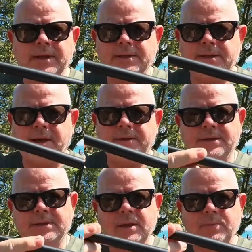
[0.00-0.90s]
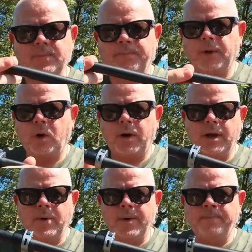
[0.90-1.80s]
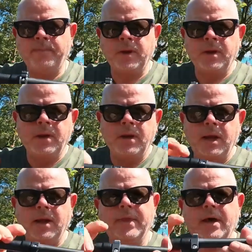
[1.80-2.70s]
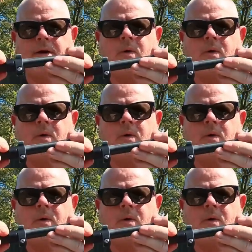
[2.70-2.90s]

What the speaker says: did start to slip quite a bit, and that